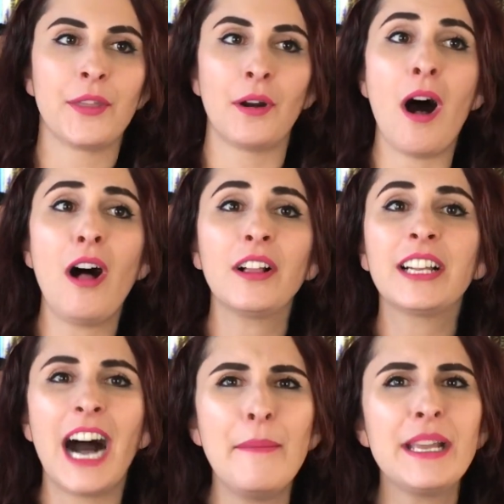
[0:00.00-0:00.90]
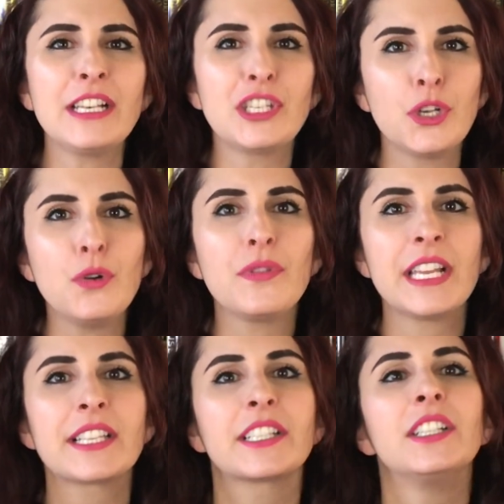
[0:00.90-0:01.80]
They're all coming to
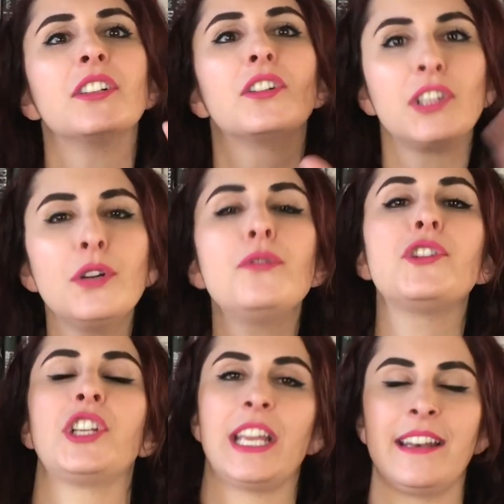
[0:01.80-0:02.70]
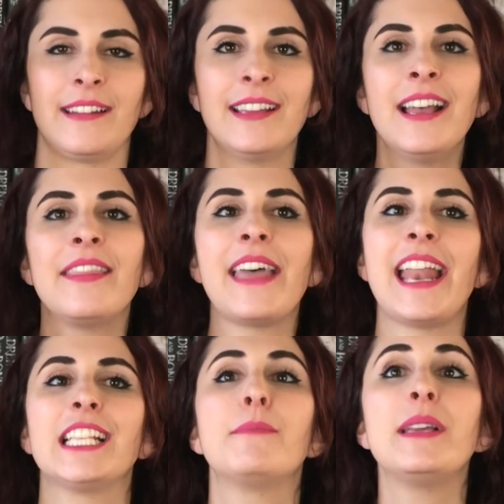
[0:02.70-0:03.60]
this conclusion
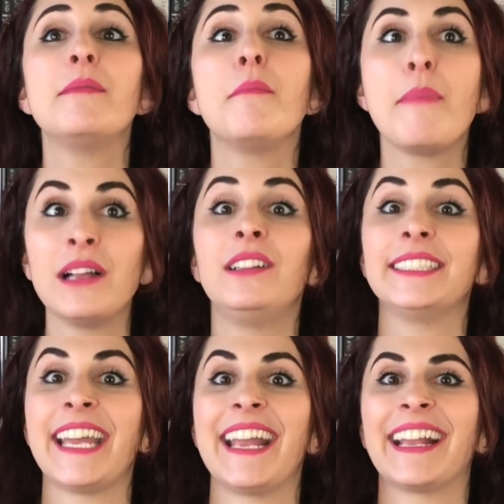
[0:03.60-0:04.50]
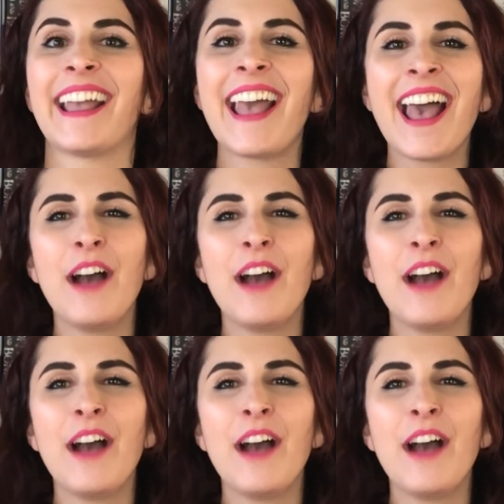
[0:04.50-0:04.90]
that has been building,